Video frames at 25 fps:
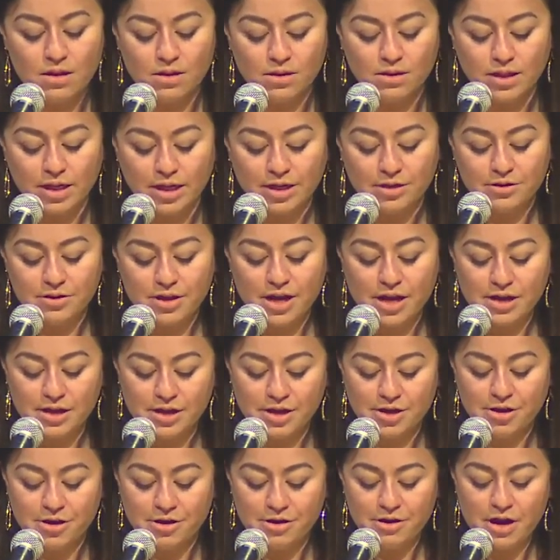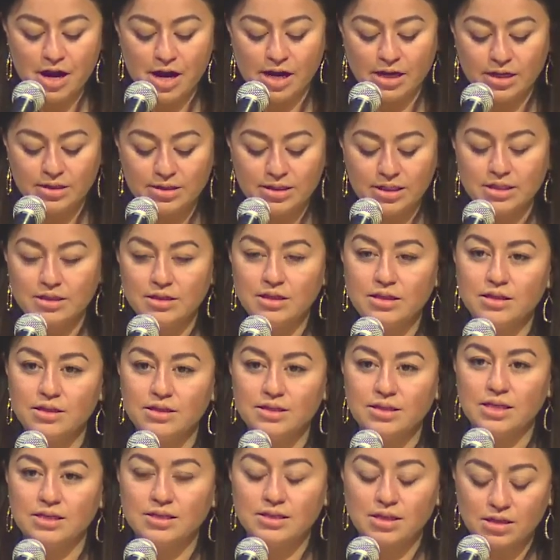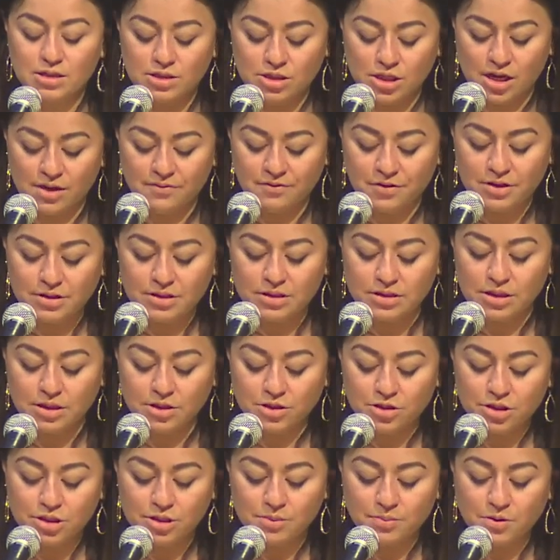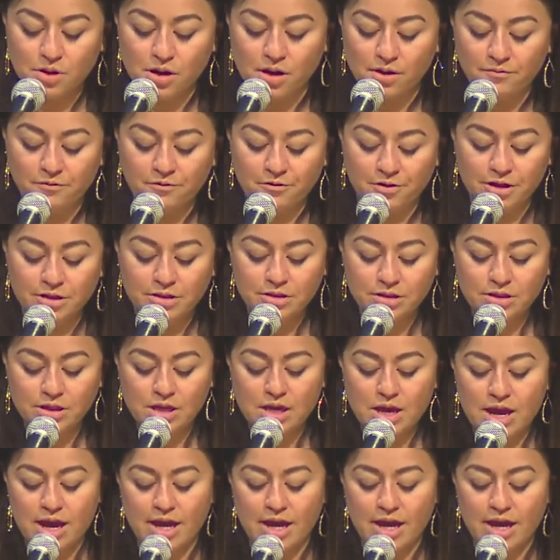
Later that year, I attended the Cesar Chavez Leadership Conference